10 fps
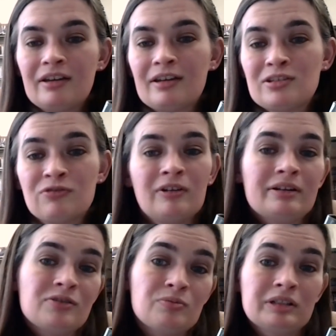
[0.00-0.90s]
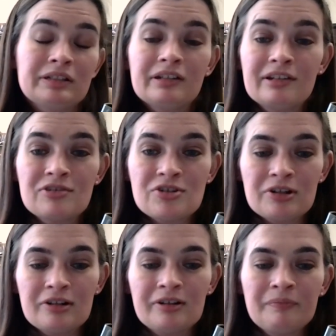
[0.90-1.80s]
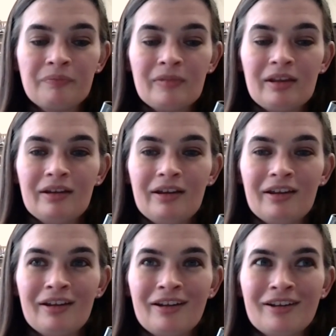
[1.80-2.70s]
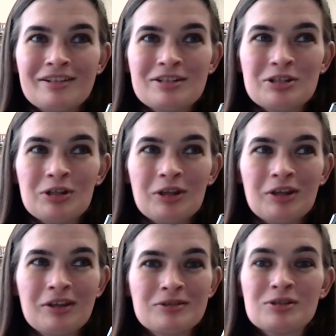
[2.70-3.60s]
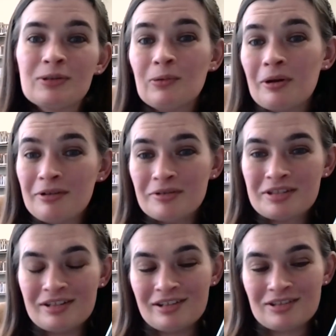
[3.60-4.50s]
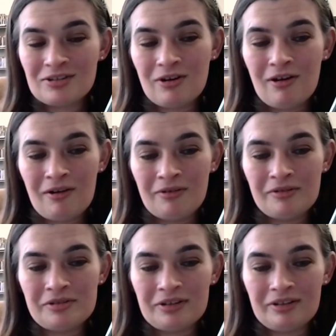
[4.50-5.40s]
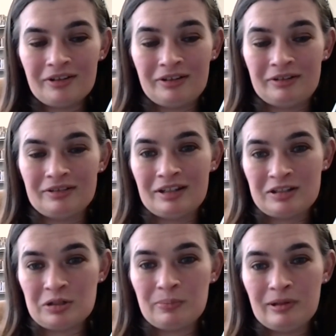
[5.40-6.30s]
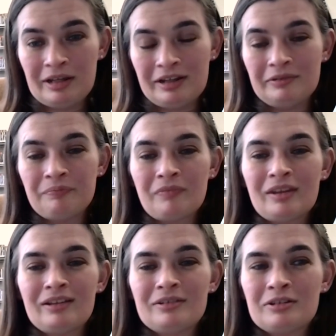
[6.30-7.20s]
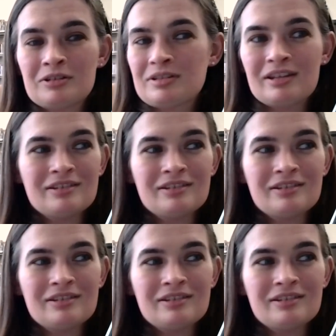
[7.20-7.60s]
His friend is really injured, and his loyalty gets called into play because